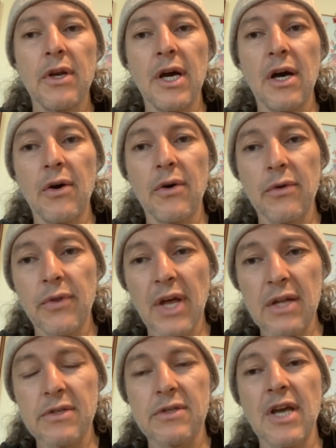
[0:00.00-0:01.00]
Now,
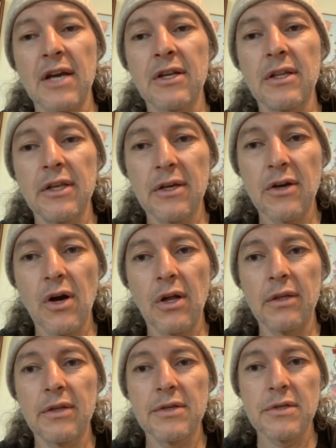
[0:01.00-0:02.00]
that's technically
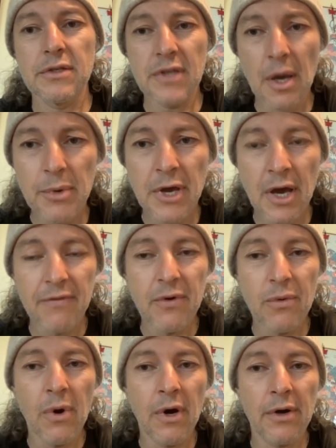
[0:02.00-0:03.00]
called semi-heavy
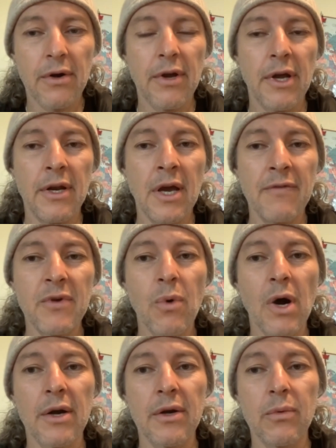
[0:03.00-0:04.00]
water, and heavy
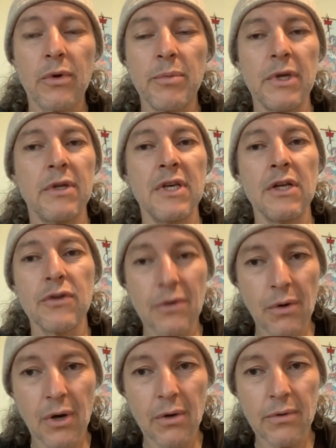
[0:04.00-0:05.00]
water would be
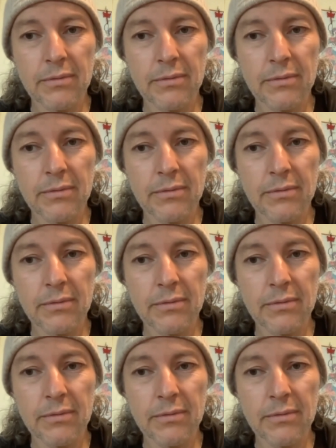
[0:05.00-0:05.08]
D2O,